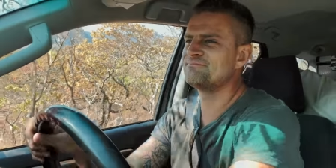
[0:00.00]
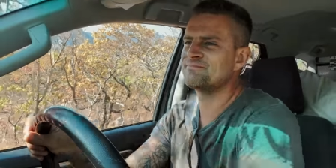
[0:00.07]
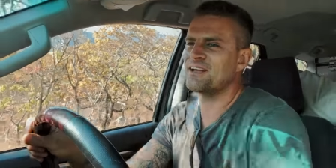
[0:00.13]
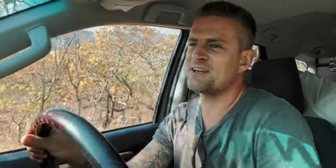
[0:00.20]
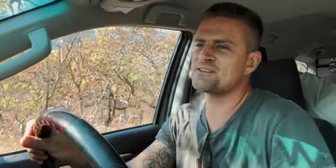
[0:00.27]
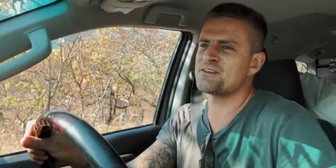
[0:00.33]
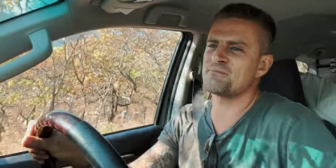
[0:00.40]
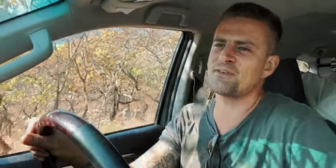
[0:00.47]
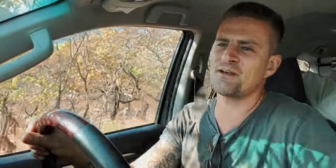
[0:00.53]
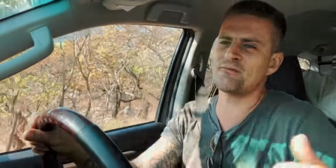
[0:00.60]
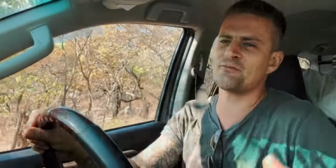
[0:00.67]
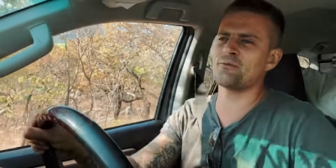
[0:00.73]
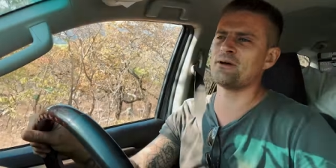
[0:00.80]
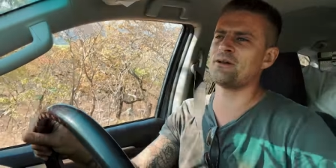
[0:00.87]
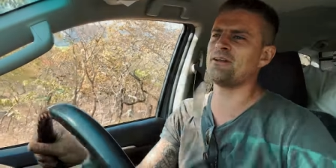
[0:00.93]
I
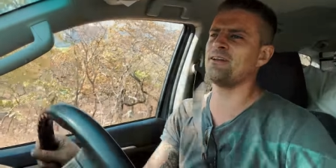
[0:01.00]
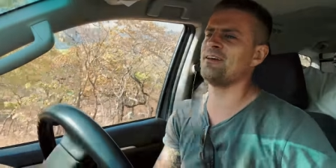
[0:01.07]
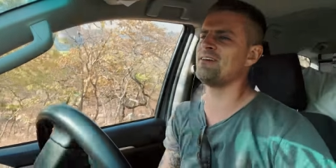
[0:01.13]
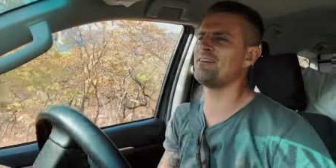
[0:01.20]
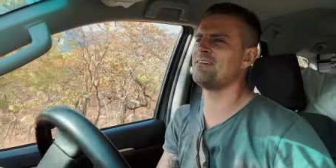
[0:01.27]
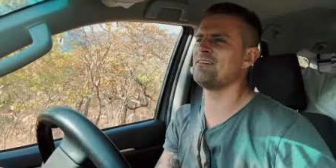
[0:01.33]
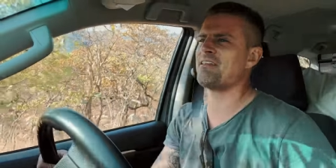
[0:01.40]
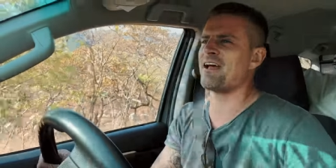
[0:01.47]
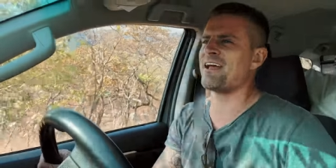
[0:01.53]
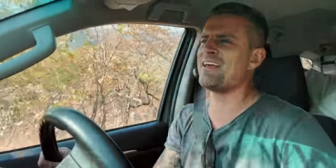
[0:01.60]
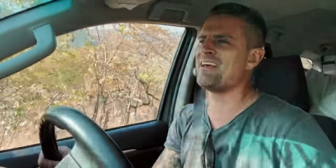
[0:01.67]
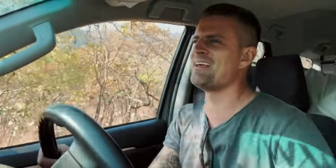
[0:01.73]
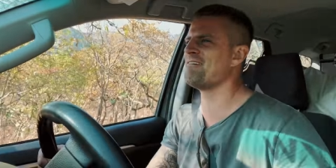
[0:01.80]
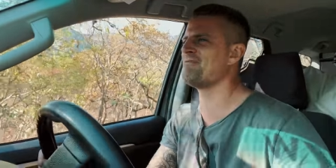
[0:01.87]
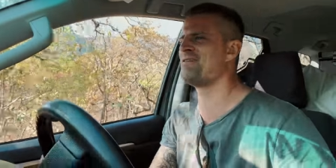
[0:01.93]
sometimes wonder
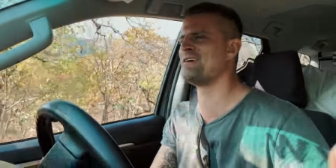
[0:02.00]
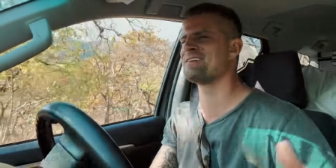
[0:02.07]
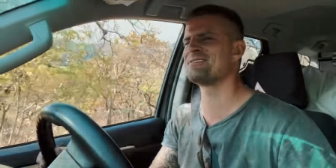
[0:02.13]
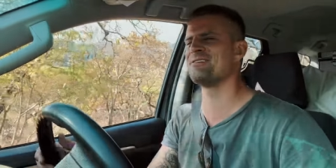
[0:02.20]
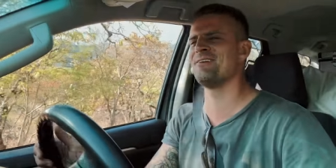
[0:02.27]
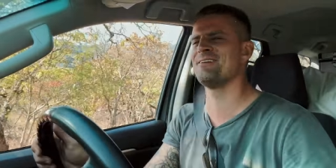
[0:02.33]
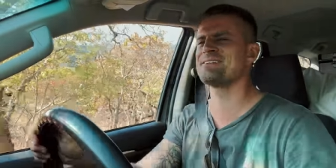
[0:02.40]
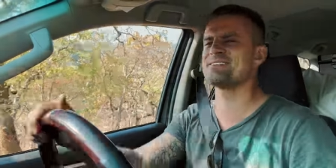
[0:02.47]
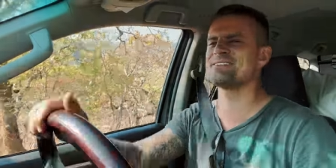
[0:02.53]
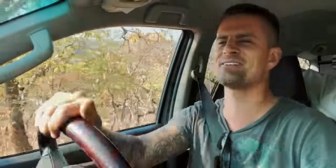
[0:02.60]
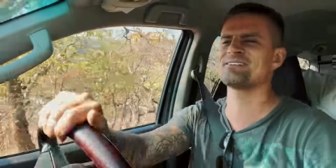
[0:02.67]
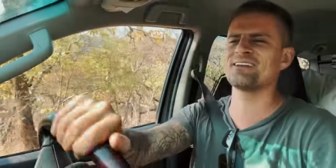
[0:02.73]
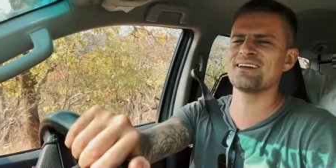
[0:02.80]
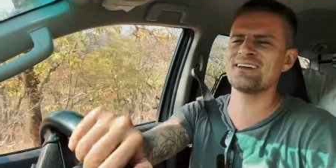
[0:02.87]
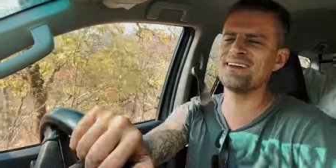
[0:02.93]
like if it's all
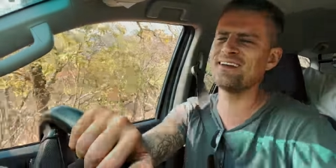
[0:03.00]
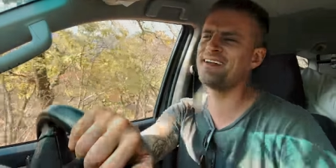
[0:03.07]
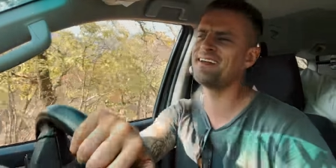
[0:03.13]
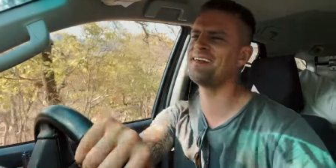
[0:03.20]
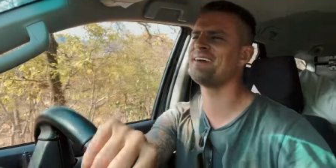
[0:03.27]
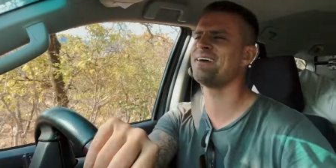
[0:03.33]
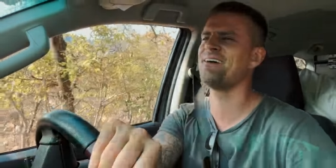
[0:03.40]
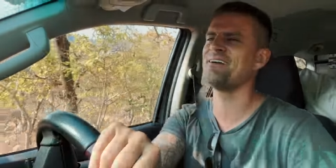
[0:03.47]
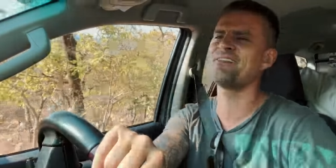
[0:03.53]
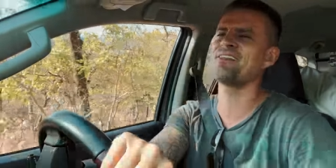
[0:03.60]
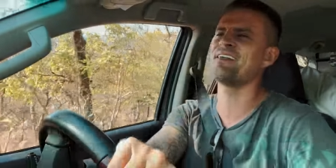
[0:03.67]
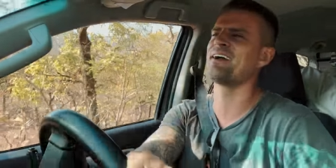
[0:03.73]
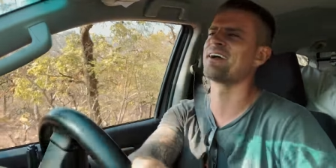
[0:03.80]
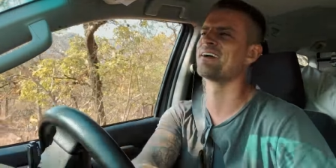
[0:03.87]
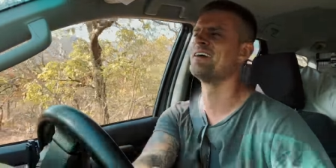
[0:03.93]
just a, an ego
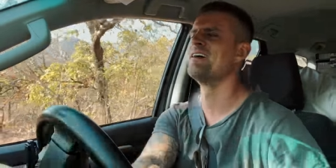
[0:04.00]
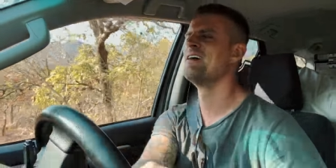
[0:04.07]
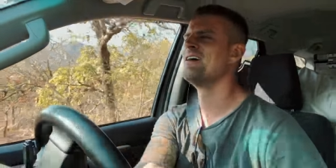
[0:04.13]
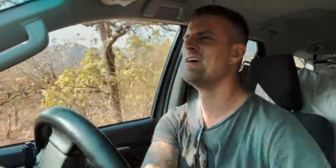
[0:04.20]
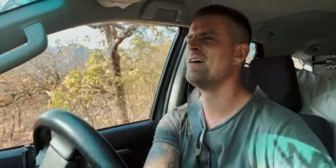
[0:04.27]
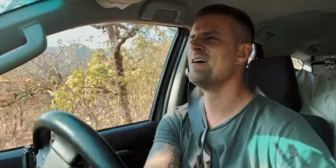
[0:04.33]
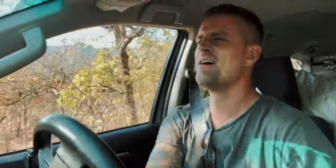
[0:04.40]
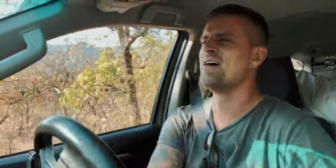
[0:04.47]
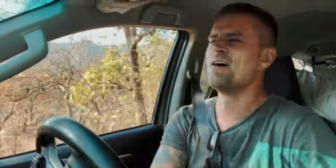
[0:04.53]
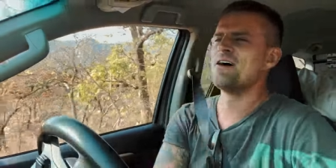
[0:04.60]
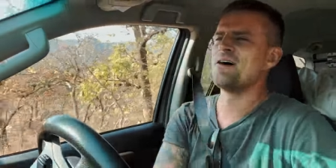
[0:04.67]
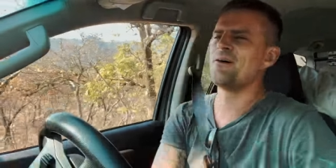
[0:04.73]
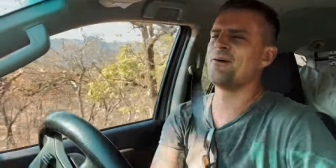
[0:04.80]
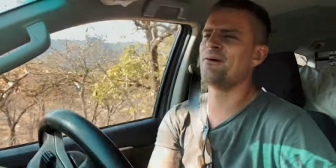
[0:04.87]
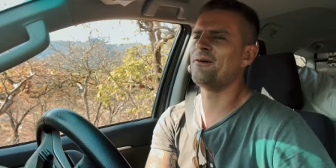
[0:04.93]
thing,
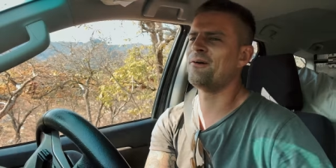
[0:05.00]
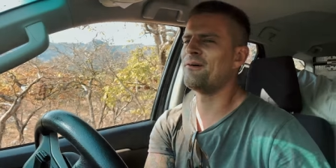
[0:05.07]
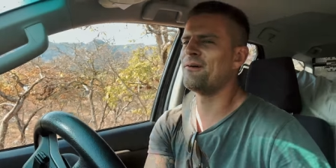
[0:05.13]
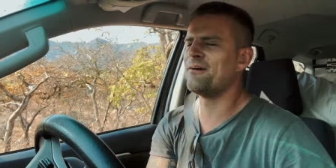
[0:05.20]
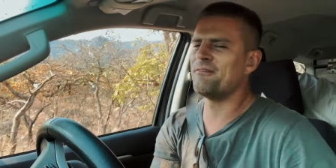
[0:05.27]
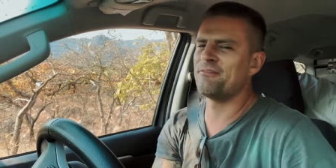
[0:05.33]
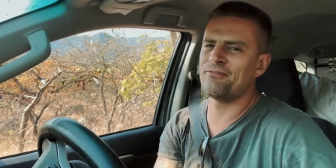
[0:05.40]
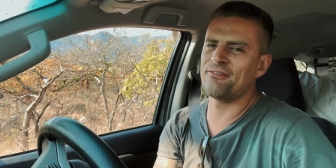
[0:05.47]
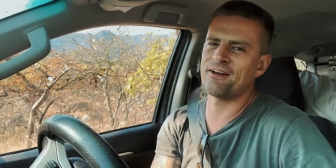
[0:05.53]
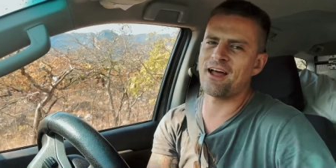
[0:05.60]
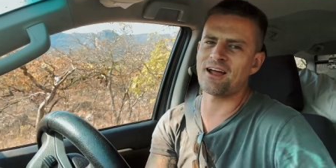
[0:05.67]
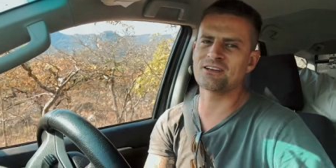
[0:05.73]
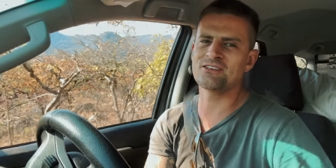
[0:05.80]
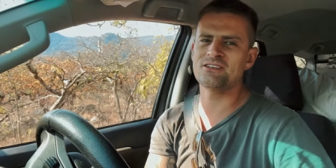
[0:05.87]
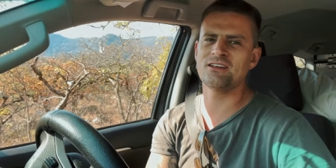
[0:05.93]
or if it
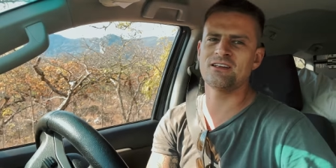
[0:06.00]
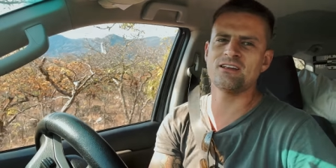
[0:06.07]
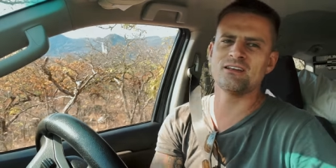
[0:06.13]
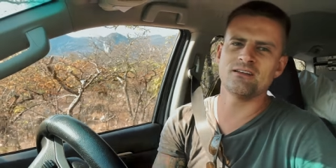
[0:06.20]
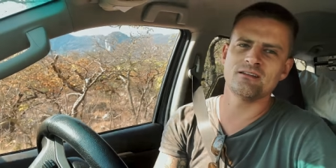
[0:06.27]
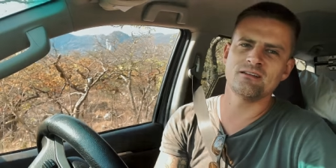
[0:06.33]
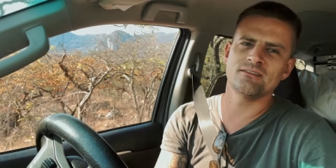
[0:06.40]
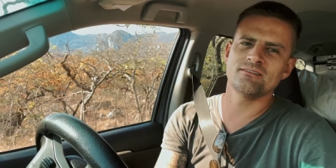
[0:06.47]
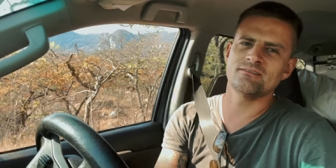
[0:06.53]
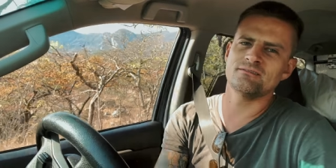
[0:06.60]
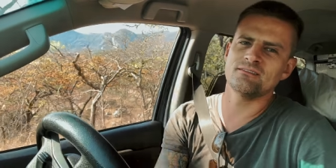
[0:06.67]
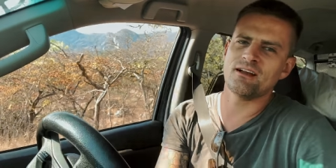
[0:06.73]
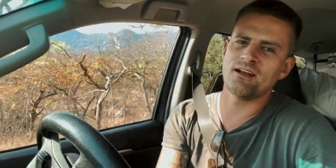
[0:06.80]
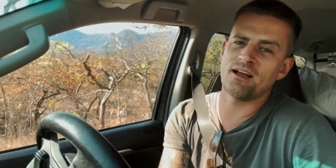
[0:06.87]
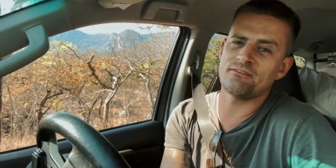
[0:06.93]
actually
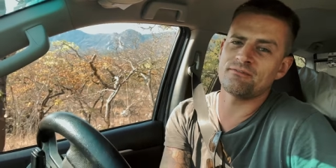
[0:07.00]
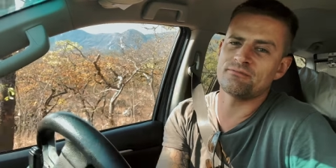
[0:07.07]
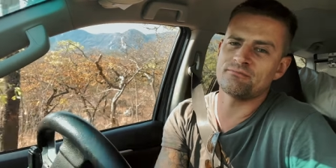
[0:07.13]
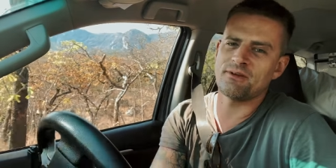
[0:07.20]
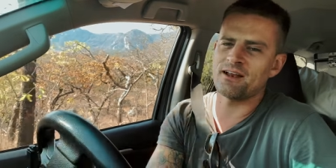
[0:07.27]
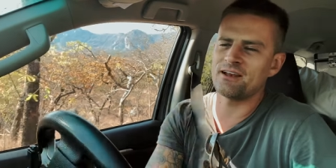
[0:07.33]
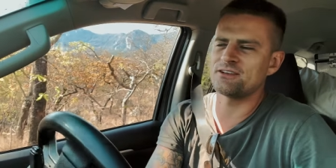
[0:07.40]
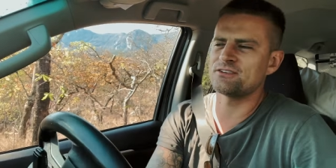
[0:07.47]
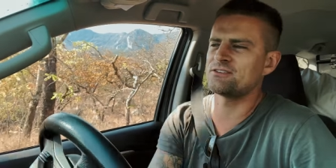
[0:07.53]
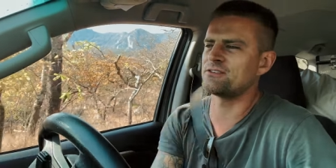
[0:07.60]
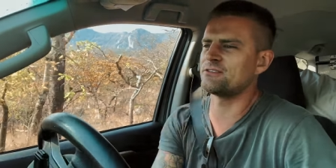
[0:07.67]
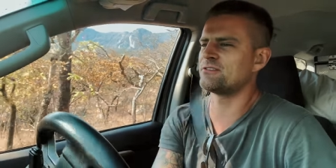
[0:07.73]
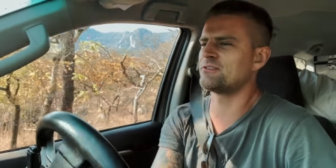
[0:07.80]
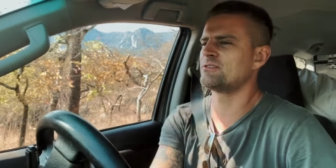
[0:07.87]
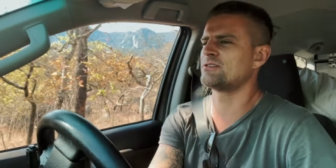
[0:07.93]
I have managed to
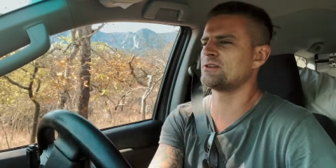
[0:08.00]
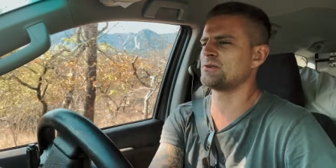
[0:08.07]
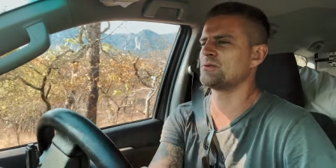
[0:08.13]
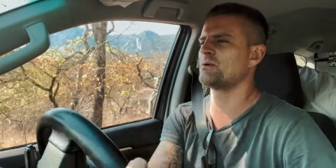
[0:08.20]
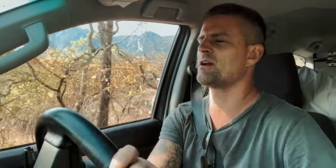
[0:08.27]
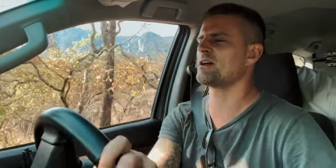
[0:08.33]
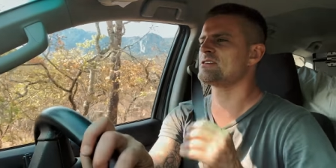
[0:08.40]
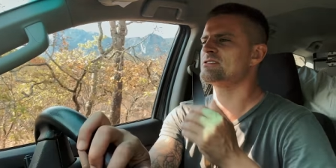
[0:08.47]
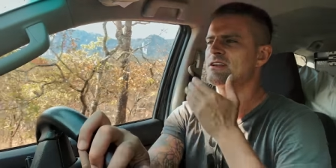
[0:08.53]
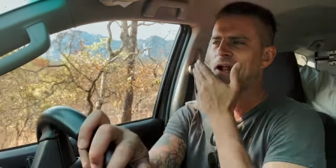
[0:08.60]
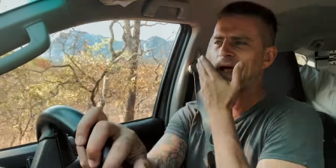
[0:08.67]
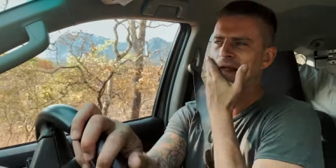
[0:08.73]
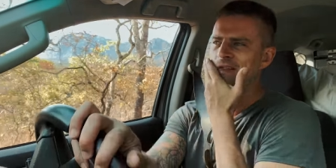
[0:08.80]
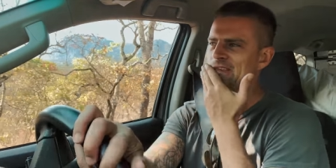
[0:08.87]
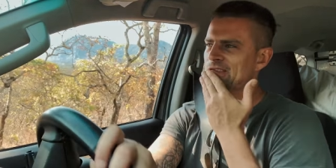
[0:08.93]
do what I set
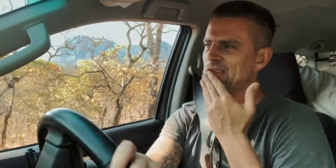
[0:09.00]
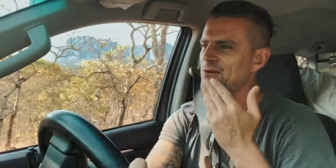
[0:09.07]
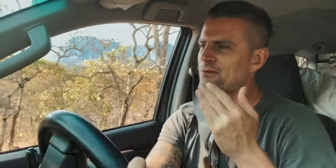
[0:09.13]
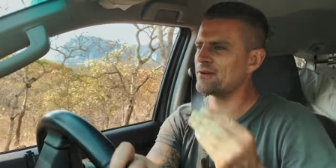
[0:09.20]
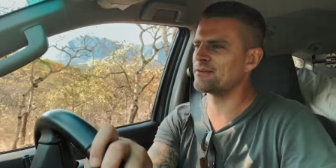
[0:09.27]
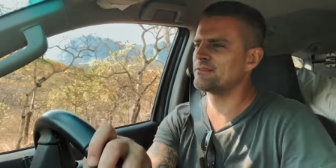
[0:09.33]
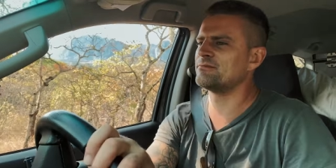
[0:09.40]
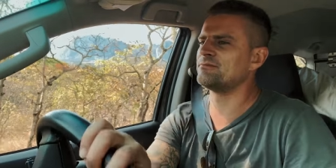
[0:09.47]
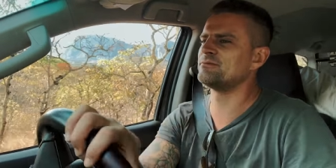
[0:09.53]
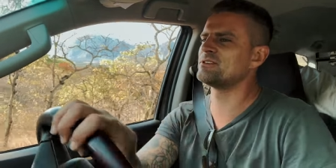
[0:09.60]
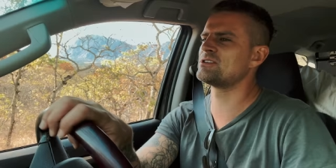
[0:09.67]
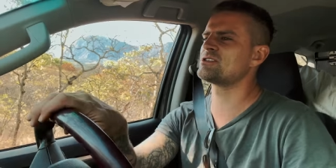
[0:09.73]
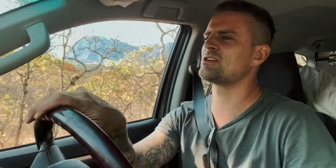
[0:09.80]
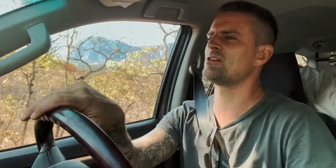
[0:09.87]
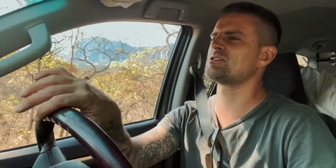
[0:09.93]
out to do and
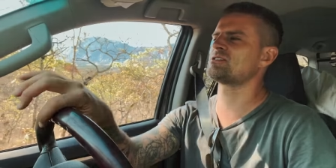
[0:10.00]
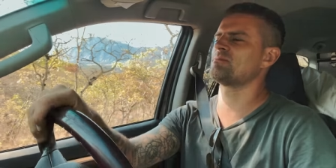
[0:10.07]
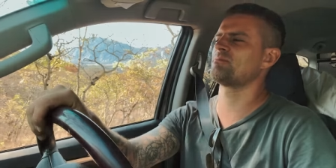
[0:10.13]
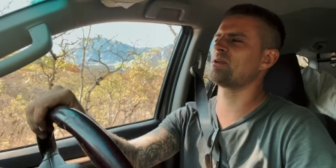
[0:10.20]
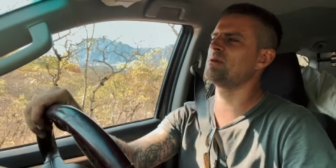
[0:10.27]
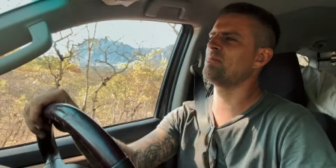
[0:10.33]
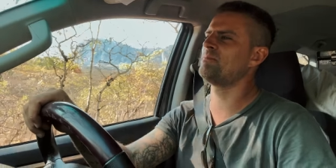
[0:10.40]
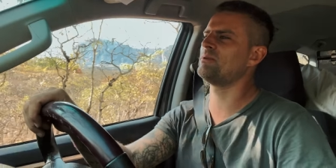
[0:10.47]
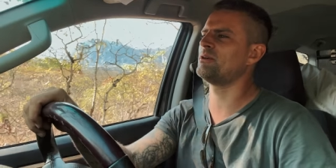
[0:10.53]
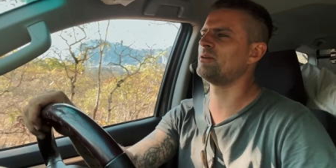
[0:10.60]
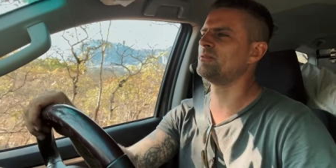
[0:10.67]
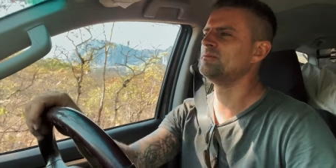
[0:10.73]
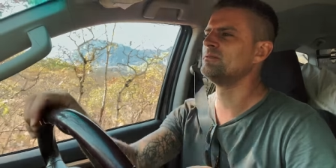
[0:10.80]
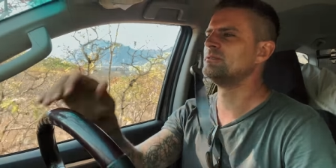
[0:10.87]
show some people